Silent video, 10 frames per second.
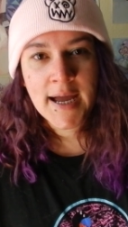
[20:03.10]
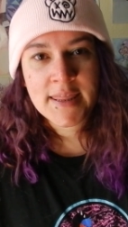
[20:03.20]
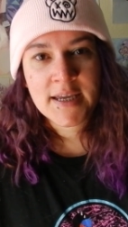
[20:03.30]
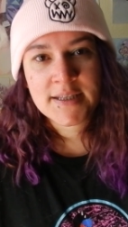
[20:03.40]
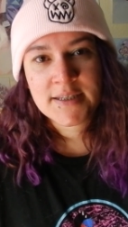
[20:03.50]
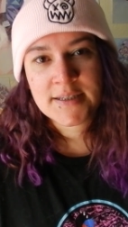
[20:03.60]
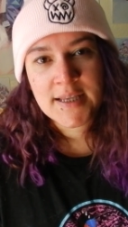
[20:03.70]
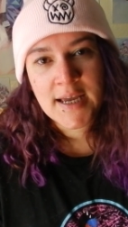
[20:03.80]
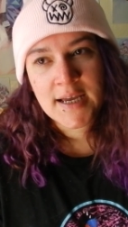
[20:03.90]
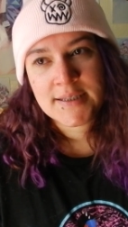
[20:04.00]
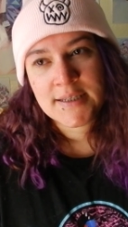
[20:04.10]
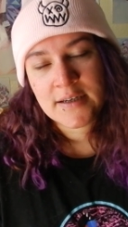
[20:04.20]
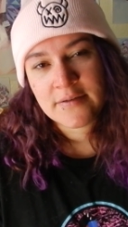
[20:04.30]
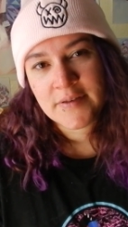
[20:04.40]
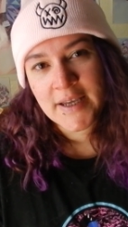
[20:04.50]
I think it's because that
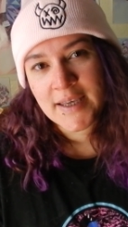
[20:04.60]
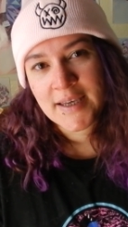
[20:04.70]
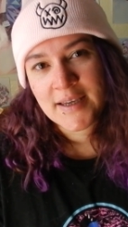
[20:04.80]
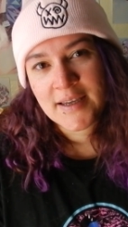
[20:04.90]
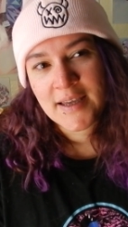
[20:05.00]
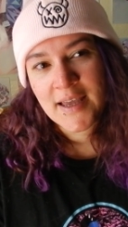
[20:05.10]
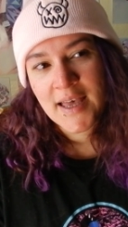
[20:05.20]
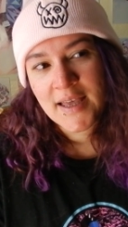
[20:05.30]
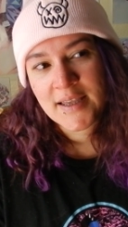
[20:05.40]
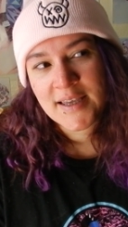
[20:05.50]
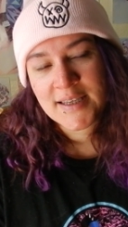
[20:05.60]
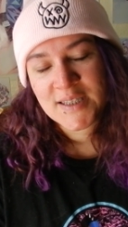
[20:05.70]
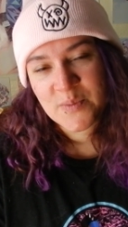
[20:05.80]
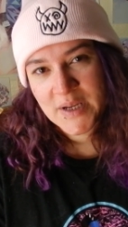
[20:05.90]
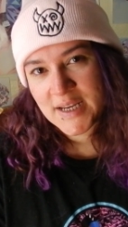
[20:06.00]
idea of like
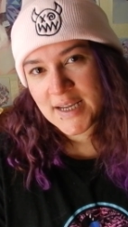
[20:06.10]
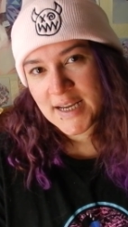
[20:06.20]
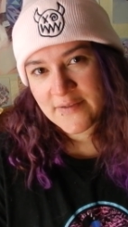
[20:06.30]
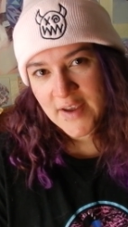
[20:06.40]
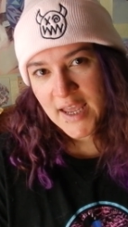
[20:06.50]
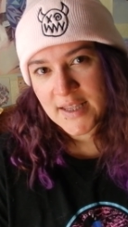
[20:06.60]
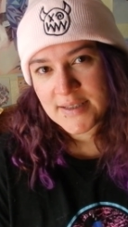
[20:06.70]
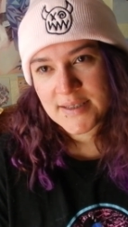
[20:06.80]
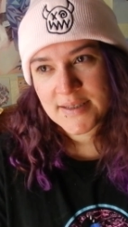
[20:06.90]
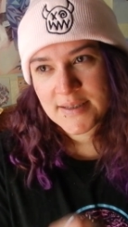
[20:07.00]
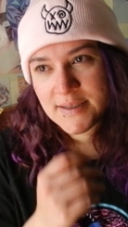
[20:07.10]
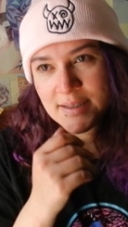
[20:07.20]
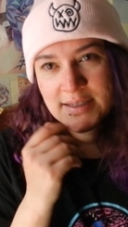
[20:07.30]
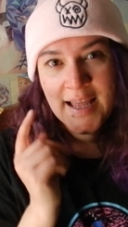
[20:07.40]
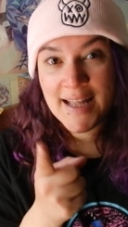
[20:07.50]
spending in advance,
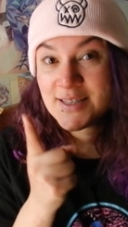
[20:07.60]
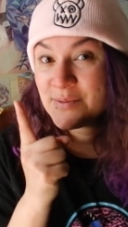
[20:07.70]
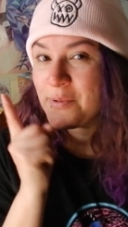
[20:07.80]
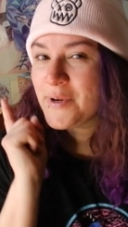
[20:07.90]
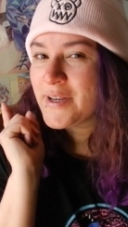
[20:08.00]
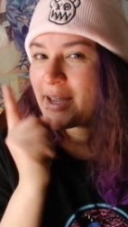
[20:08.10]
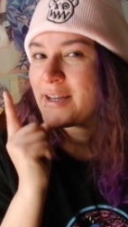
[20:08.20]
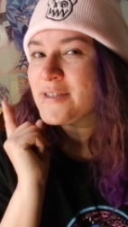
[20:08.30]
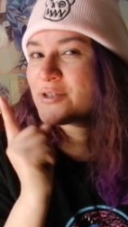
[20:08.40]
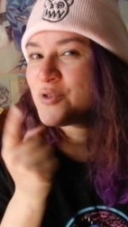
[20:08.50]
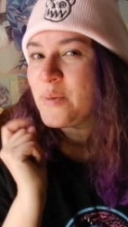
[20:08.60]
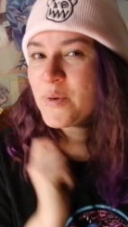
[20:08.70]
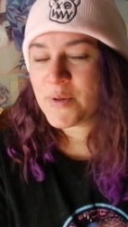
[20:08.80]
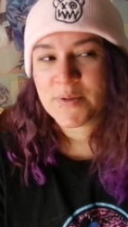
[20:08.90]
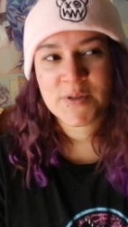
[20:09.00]
that's where you get into
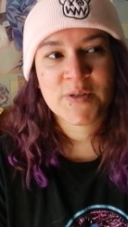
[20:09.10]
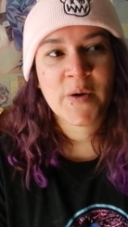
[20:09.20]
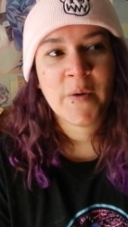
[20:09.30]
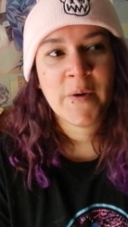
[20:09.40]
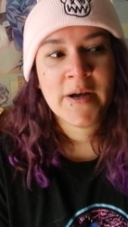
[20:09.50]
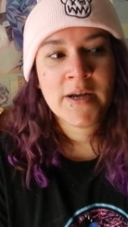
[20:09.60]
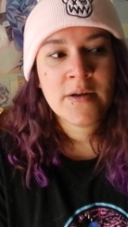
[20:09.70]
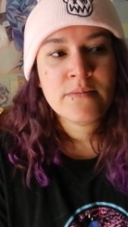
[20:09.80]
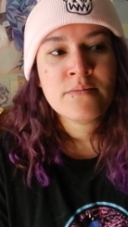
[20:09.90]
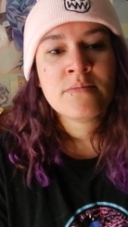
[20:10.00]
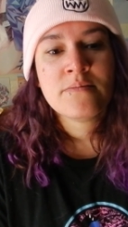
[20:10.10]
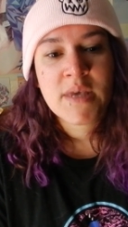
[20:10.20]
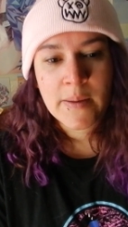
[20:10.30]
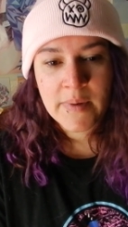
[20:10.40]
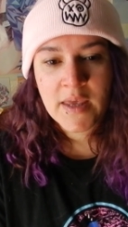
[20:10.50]
trouble. So
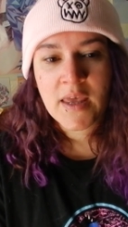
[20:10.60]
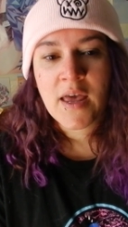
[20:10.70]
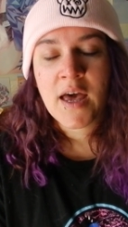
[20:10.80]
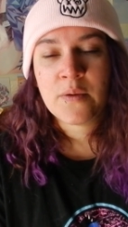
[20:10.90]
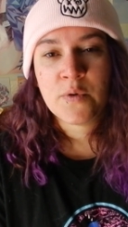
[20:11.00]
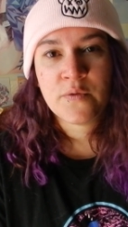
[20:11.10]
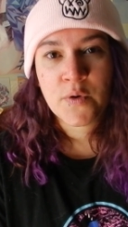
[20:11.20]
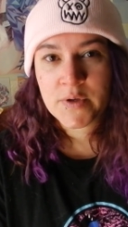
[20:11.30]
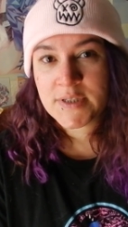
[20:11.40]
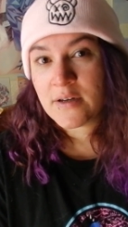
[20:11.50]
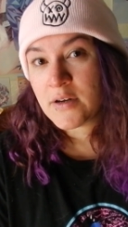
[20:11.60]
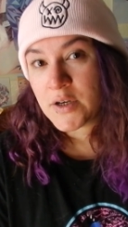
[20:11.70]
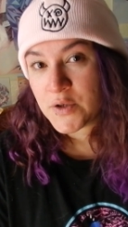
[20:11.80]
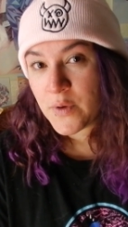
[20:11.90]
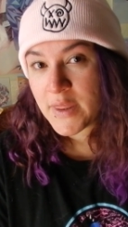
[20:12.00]
maybe I will focus on
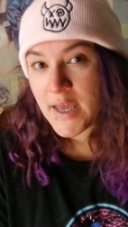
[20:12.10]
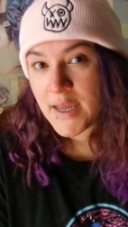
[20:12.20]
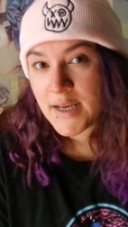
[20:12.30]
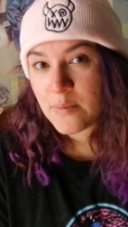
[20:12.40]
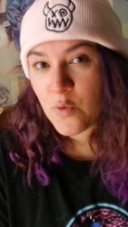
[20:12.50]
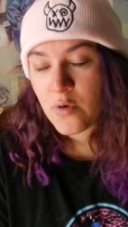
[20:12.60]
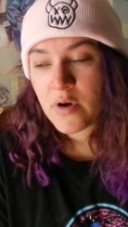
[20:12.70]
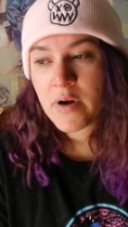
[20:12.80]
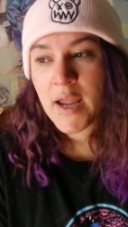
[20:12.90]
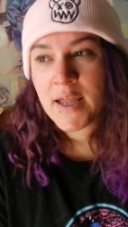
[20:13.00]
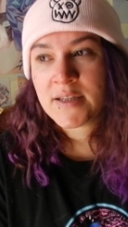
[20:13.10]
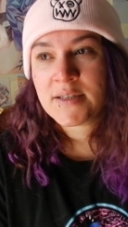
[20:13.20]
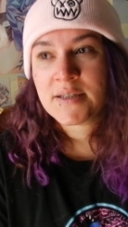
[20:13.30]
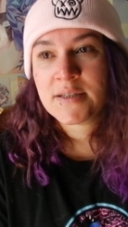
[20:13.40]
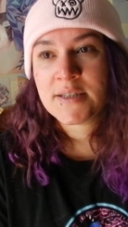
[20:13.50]
not doing that anymore
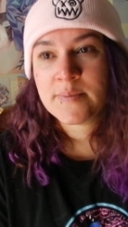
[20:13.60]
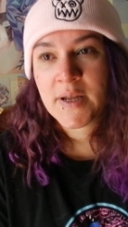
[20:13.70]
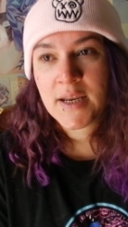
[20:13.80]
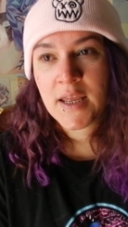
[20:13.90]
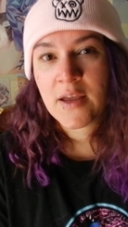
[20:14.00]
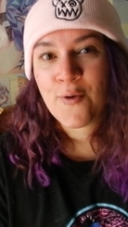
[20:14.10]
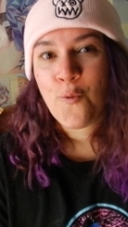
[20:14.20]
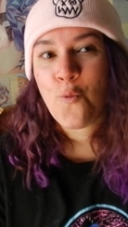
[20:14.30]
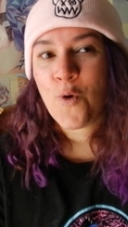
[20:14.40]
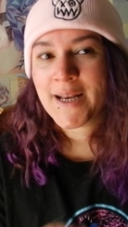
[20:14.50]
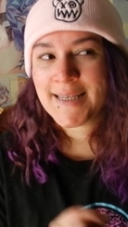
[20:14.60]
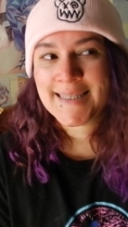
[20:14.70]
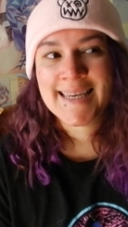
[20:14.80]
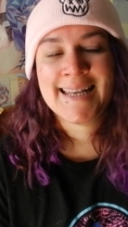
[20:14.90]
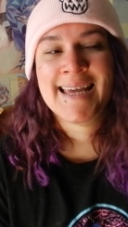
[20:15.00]
and spending what
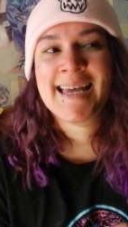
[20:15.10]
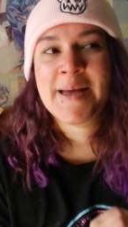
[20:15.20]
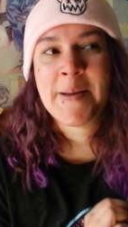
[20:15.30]
is in